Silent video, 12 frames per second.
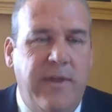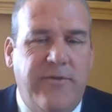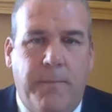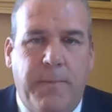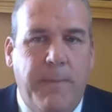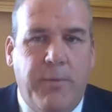
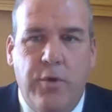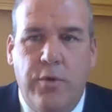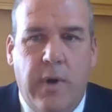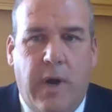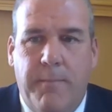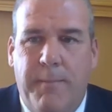These are people
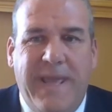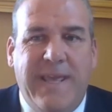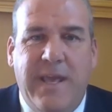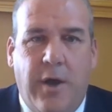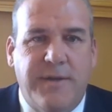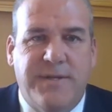who are
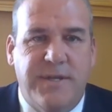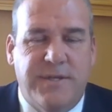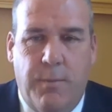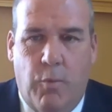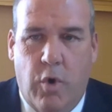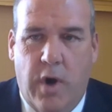making our
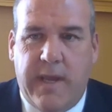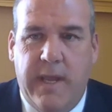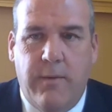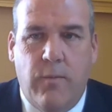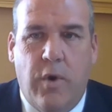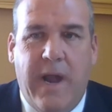system
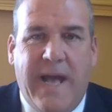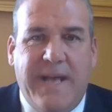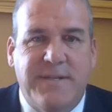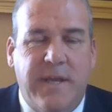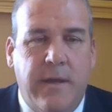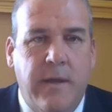work, and we're
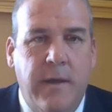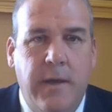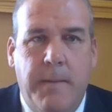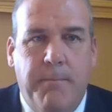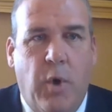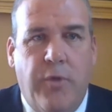asking
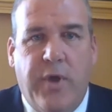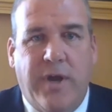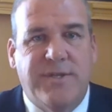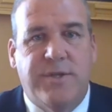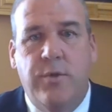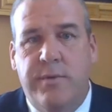both
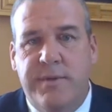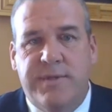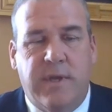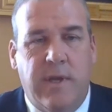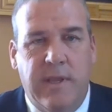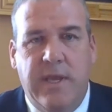our
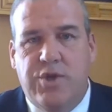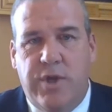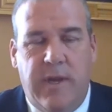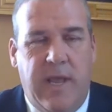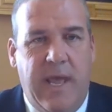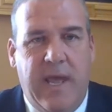students,
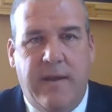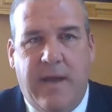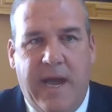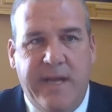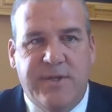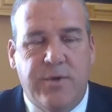collegiate
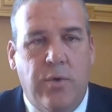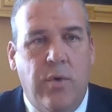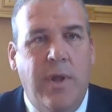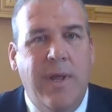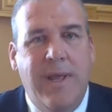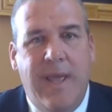and high
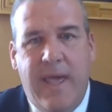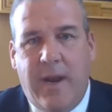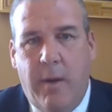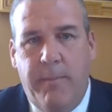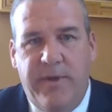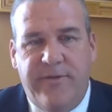school,
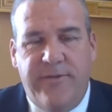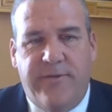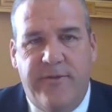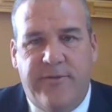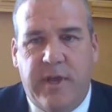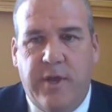and our
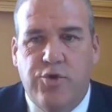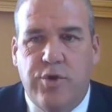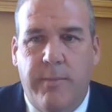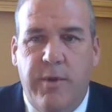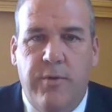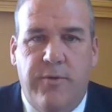businesses to
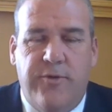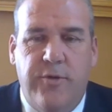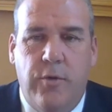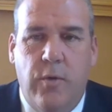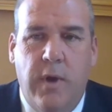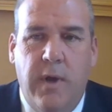contribute
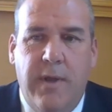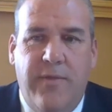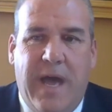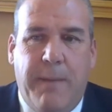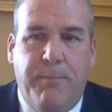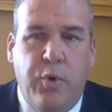to
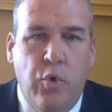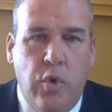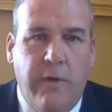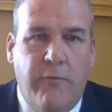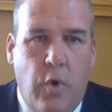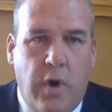that
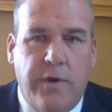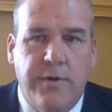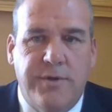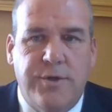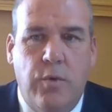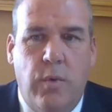pool of
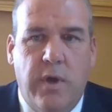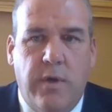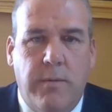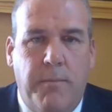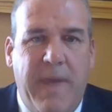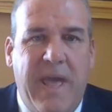workers who
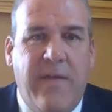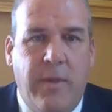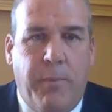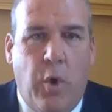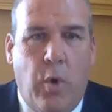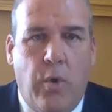will
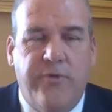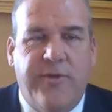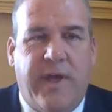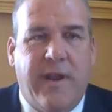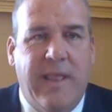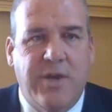man the
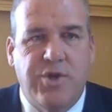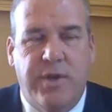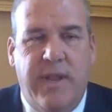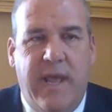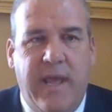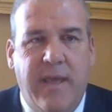polls on
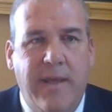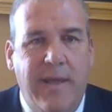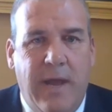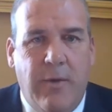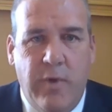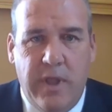election day
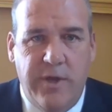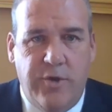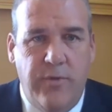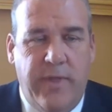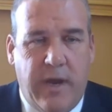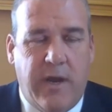and
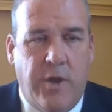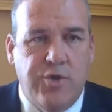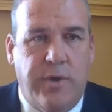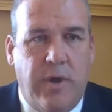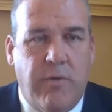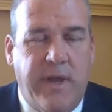really do their
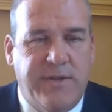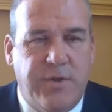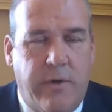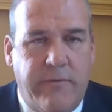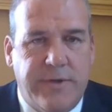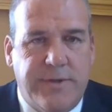country a great
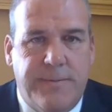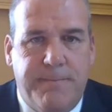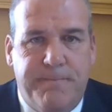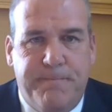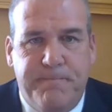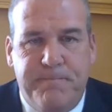
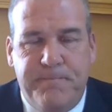service.